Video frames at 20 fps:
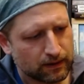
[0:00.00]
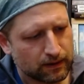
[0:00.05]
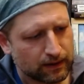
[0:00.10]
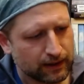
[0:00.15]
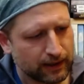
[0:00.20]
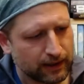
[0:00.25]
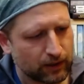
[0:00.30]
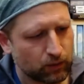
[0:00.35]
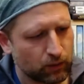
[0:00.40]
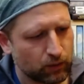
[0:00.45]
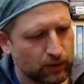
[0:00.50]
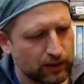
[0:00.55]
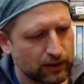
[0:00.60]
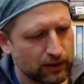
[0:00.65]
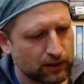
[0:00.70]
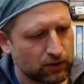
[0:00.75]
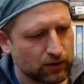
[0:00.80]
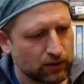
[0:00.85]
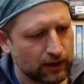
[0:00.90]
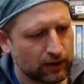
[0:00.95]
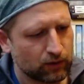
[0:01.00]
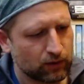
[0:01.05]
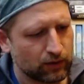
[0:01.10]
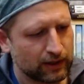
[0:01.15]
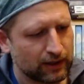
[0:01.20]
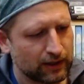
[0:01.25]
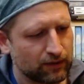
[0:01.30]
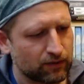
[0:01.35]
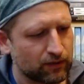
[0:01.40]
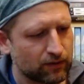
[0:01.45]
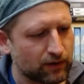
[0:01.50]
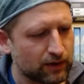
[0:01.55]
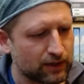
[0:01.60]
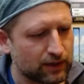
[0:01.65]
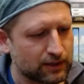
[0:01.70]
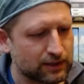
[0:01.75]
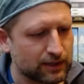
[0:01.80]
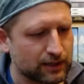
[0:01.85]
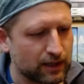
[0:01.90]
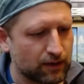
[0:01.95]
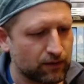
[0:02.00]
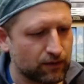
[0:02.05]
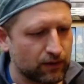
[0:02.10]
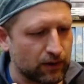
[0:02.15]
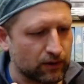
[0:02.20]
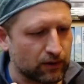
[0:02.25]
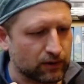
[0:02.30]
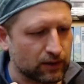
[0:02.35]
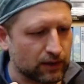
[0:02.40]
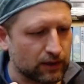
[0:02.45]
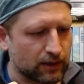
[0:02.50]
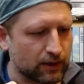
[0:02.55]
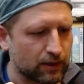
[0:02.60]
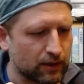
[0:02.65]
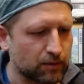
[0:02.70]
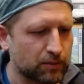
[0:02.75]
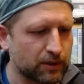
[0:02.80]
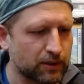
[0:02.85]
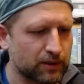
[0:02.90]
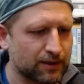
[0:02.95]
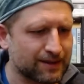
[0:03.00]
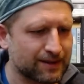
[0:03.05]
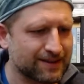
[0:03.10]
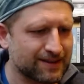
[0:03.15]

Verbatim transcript: It will try to even itself out a little bit,